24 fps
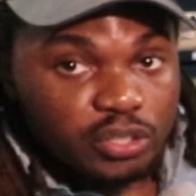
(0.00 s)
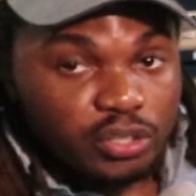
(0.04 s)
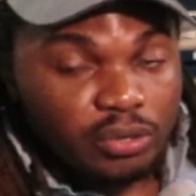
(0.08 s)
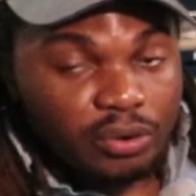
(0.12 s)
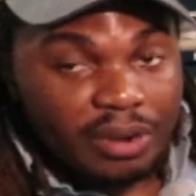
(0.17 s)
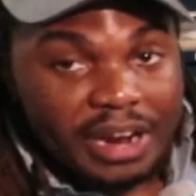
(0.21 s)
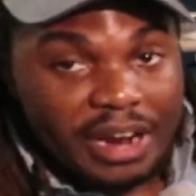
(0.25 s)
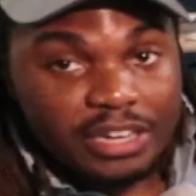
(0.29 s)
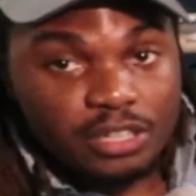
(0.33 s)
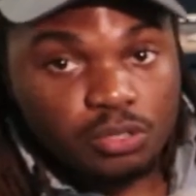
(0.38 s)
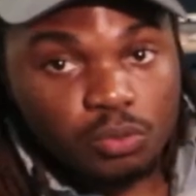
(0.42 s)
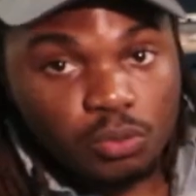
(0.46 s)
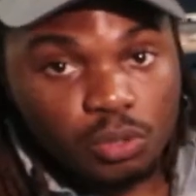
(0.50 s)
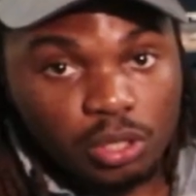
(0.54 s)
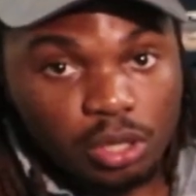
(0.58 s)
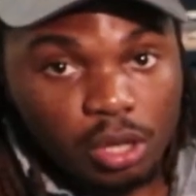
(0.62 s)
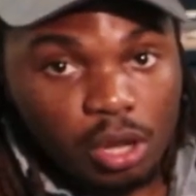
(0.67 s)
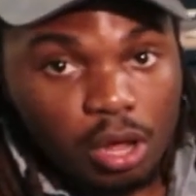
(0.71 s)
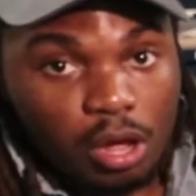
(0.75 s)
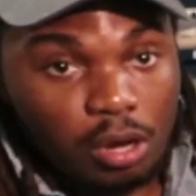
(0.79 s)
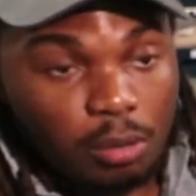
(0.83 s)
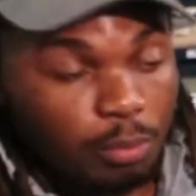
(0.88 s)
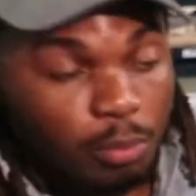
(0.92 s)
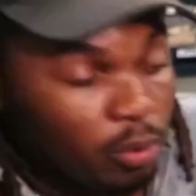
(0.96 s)
actual
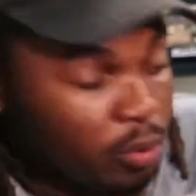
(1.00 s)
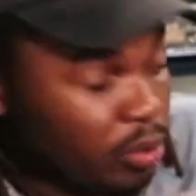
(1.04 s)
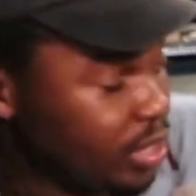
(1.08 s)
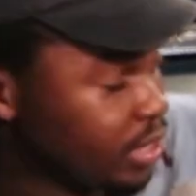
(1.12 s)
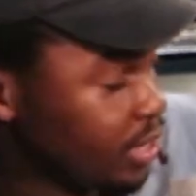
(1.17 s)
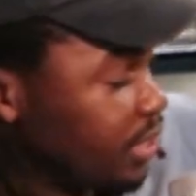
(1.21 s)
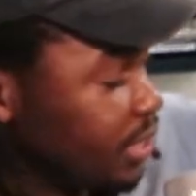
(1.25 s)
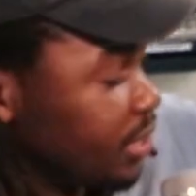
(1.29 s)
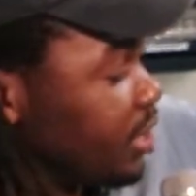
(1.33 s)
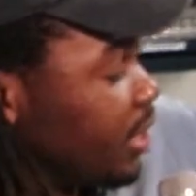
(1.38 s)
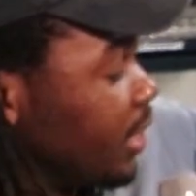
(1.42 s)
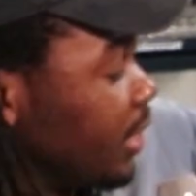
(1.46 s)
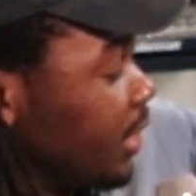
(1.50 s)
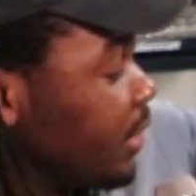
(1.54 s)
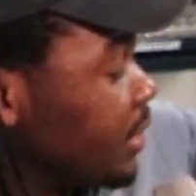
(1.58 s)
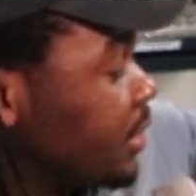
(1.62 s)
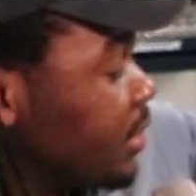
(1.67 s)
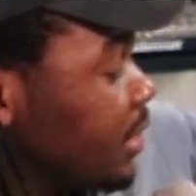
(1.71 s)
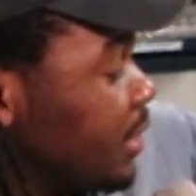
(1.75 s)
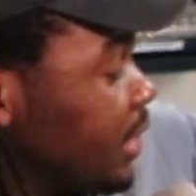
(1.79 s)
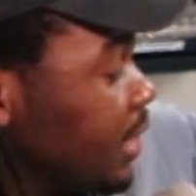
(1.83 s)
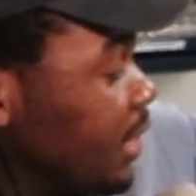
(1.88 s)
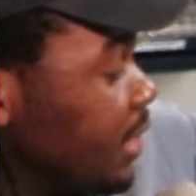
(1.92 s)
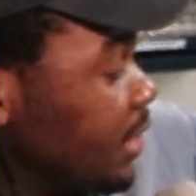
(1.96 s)
longboard. It
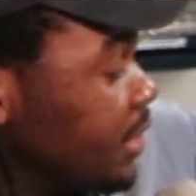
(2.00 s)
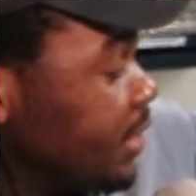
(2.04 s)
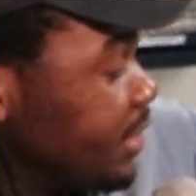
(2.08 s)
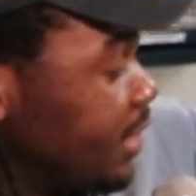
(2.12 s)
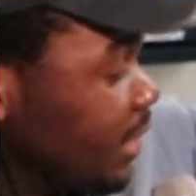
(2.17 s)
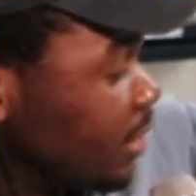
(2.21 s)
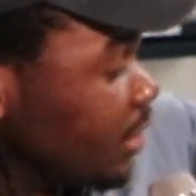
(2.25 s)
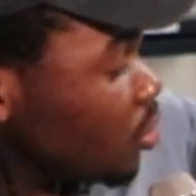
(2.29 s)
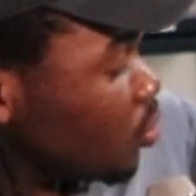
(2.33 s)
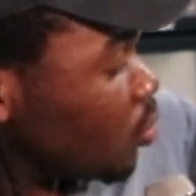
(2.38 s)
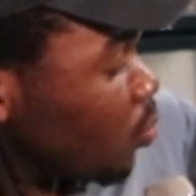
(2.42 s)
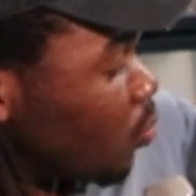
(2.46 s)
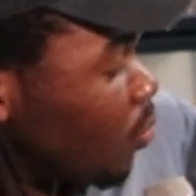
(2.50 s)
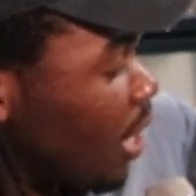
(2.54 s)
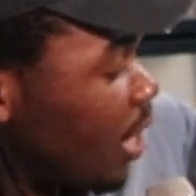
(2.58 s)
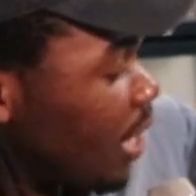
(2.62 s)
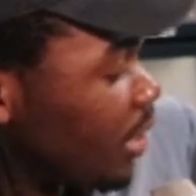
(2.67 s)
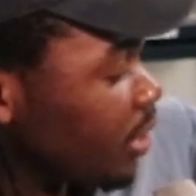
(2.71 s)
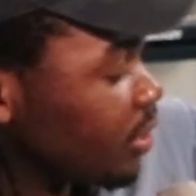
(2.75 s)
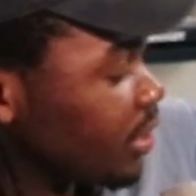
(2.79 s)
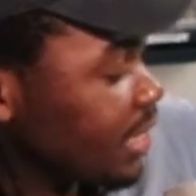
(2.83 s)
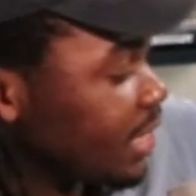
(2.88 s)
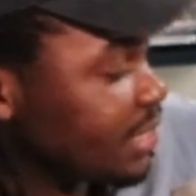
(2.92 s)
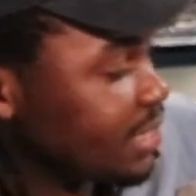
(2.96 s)
is the signal
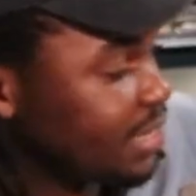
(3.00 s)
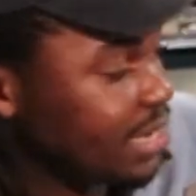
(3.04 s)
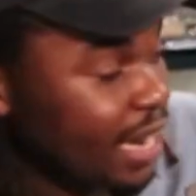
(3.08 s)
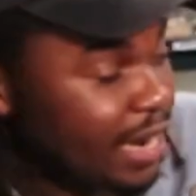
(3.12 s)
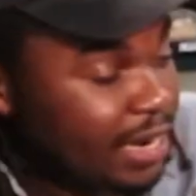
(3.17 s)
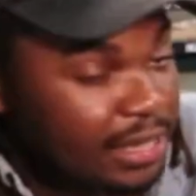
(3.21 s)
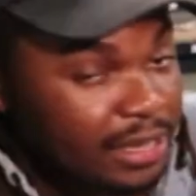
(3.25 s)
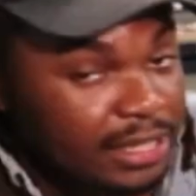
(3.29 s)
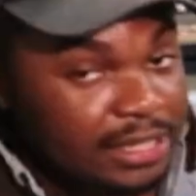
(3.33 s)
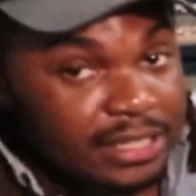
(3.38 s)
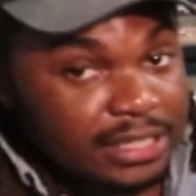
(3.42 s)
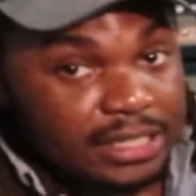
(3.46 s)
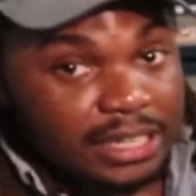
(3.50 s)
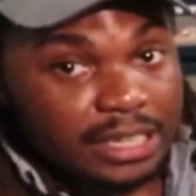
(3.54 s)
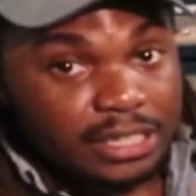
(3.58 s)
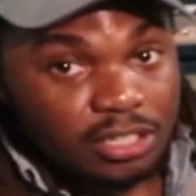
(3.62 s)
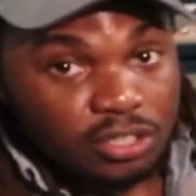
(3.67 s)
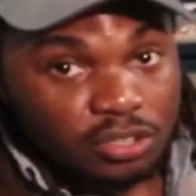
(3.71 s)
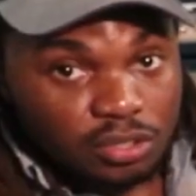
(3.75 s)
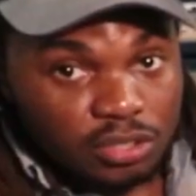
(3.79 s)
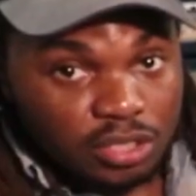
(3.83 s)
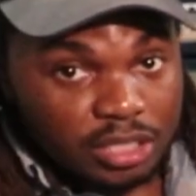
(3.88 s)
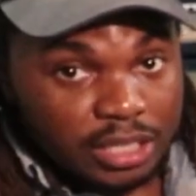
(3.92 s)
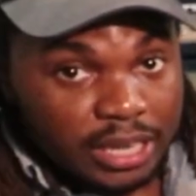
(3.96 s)
wire that's getting the
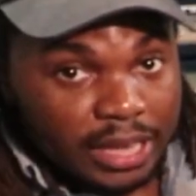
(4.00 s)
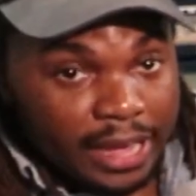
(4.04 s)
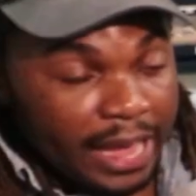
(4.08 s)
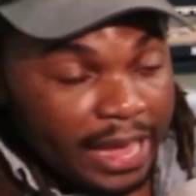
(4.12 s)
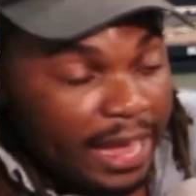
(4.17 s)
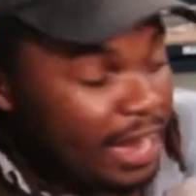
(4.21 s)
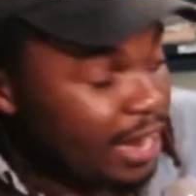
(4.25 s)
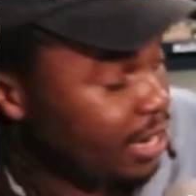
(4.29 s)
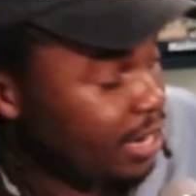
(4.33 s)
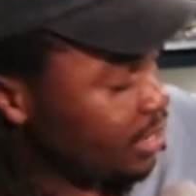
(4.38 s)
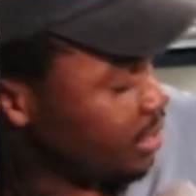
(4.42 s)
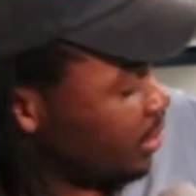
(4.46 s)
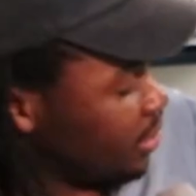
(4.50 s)
signals and